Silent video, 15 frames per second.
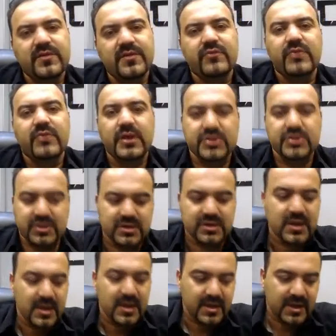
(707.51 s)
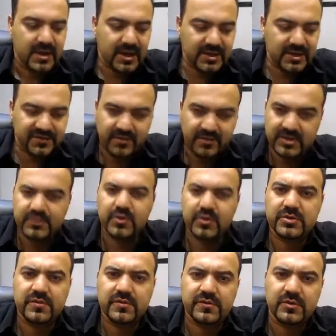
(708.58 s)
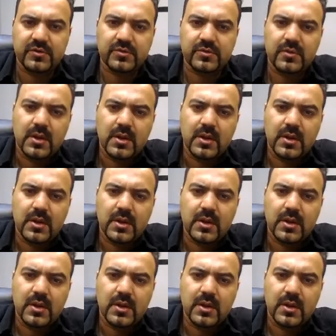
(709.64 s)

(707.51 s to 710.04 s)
every religion, at least from his point of view,